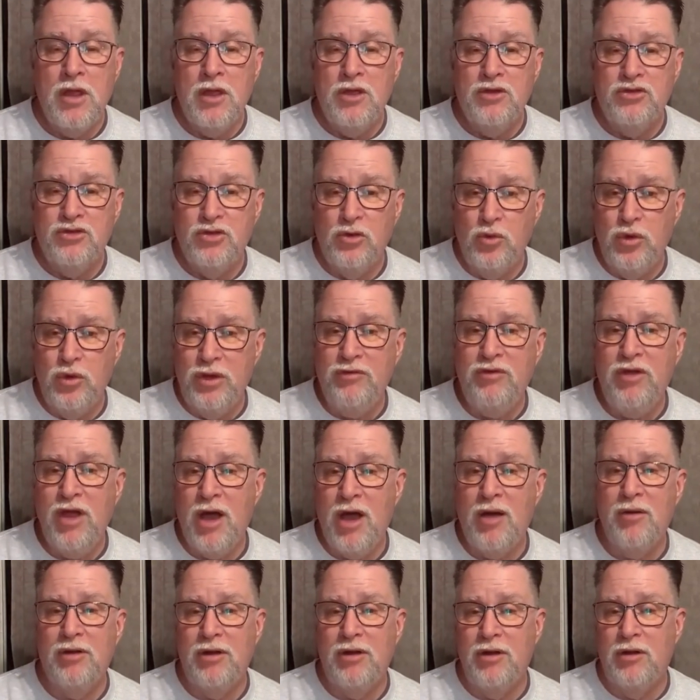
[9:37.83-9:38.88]
So we've
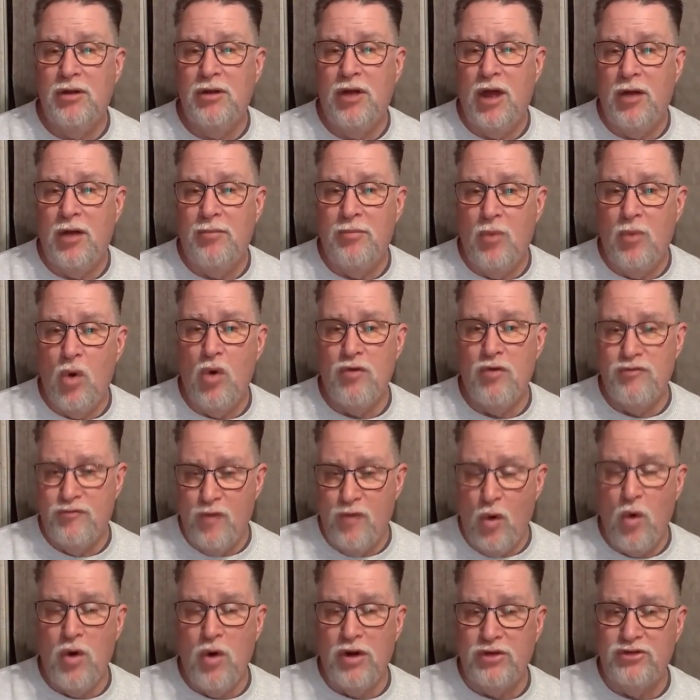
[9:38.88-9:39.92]
got a uh, more
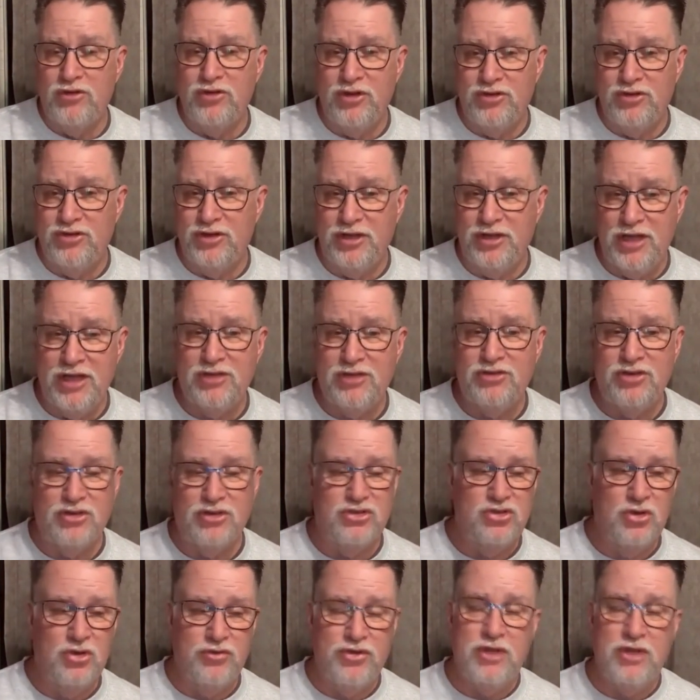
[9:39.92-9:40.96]
for us than against us.
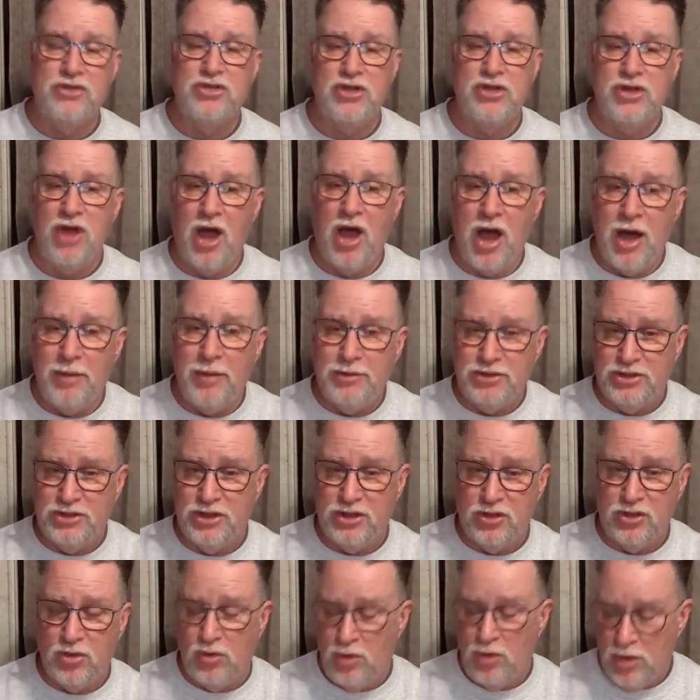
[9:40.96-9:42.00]
So if there's an
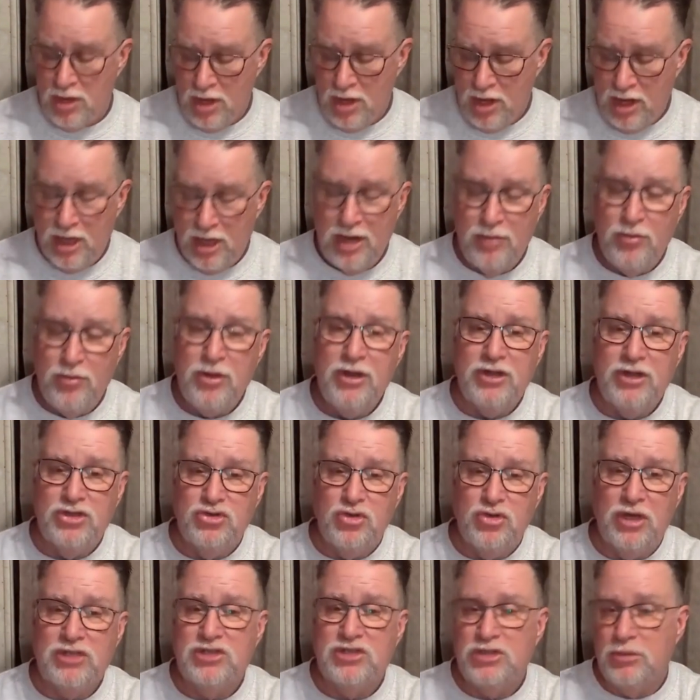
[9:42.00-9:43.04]
obstacle, and I'm going to
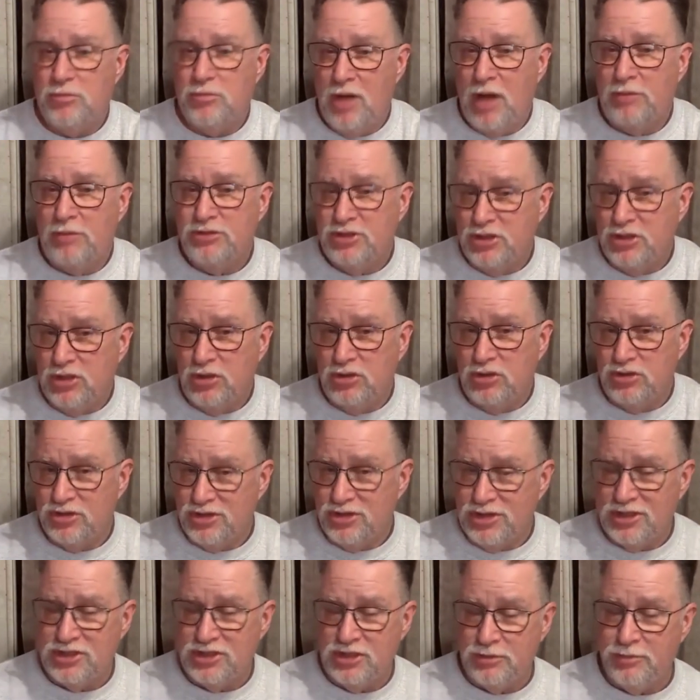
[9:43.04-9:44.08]
address some obstacles in
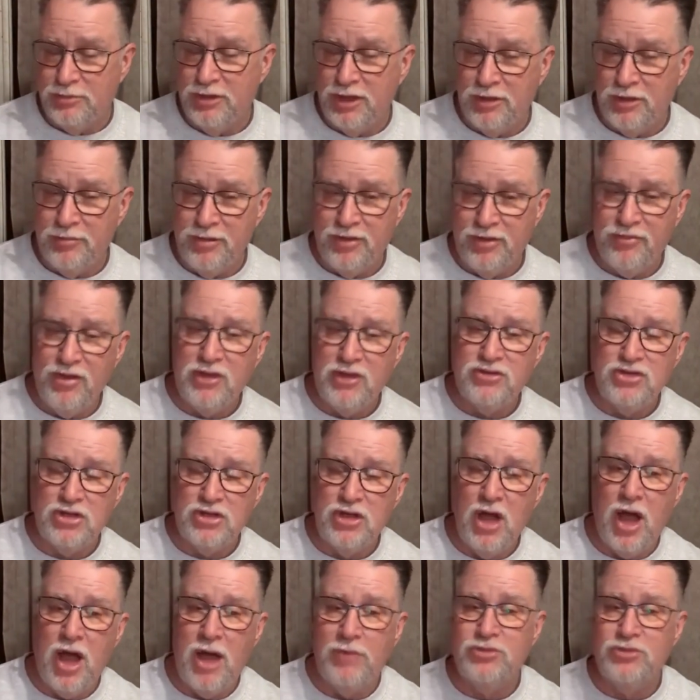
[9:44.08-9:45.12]
just a minute, but if there's an
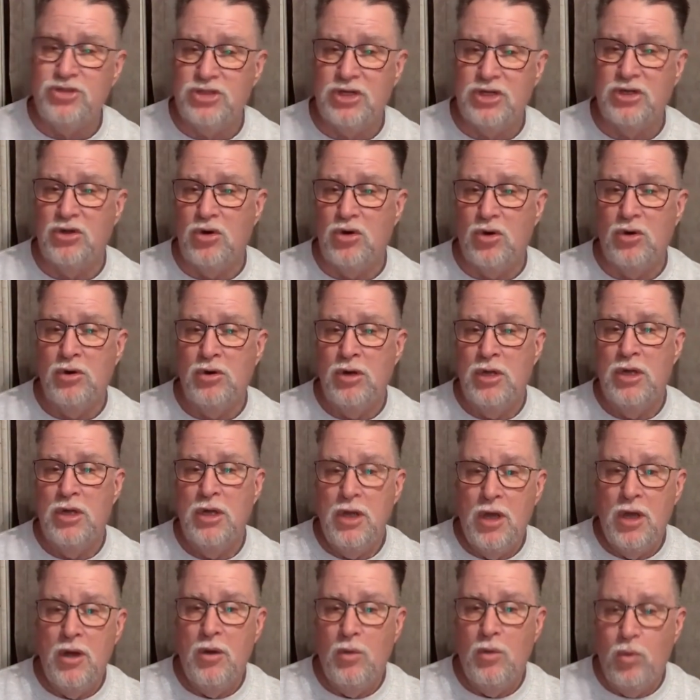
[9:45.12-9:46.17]
obstacle,
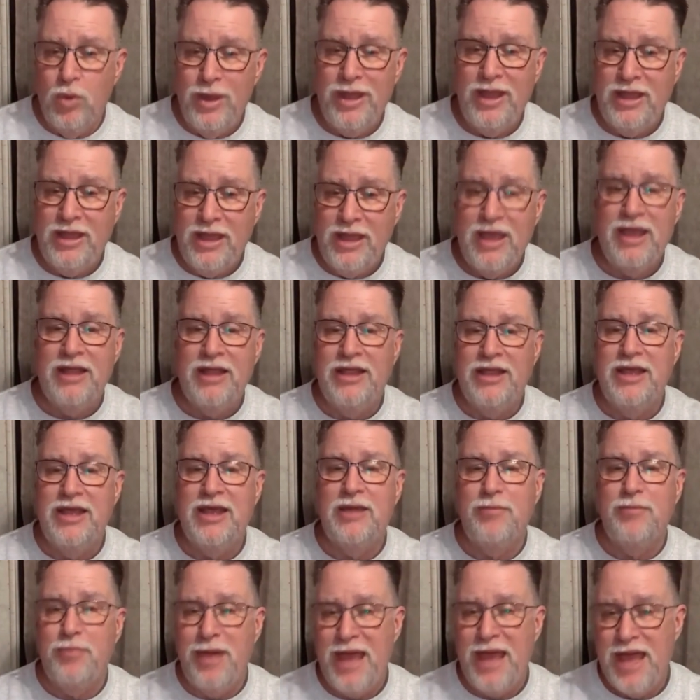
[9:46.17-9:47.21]
we can
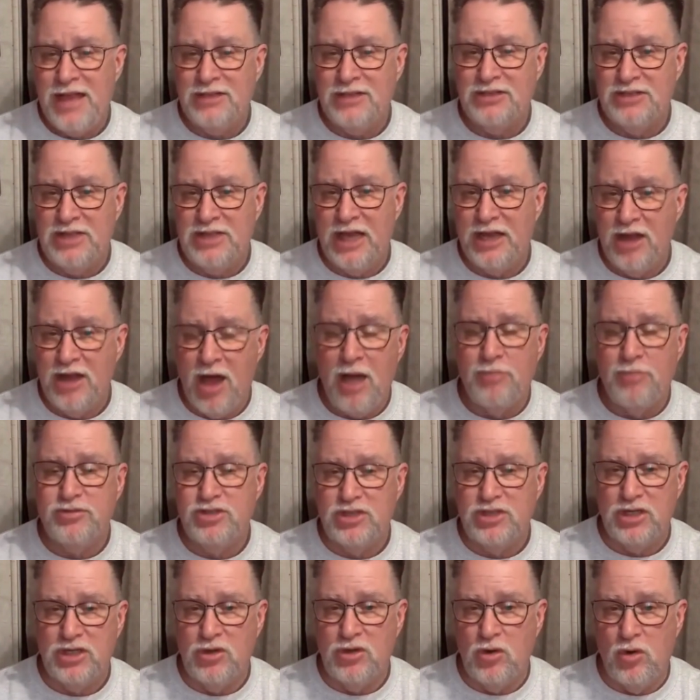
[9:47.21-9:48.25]
get past that
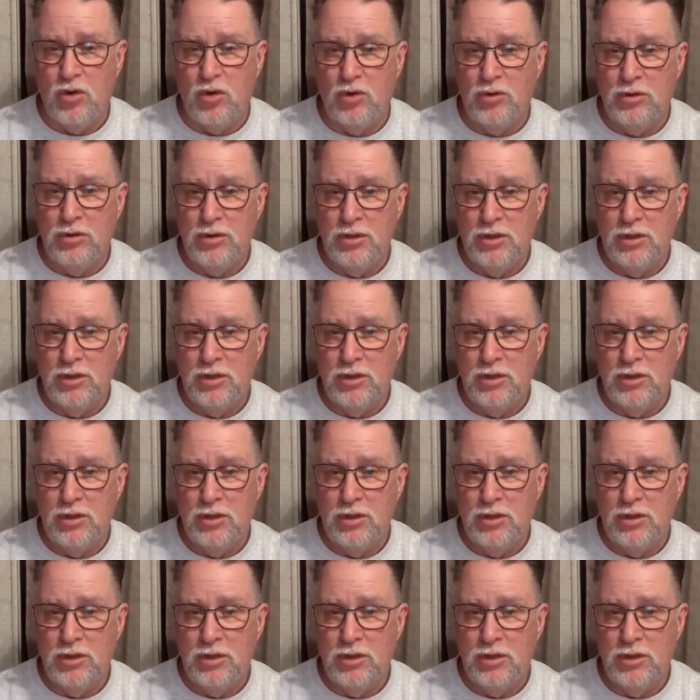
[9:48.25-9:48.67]
obstacle